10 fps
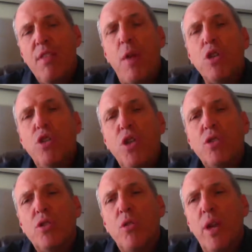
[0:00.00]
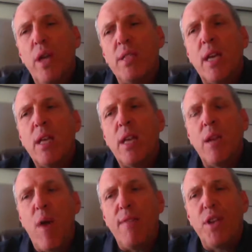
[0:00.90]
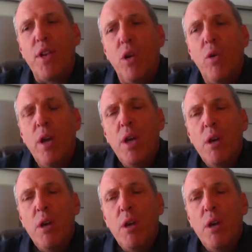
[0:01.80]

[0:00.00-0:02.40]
They were just doing ticketing revenue,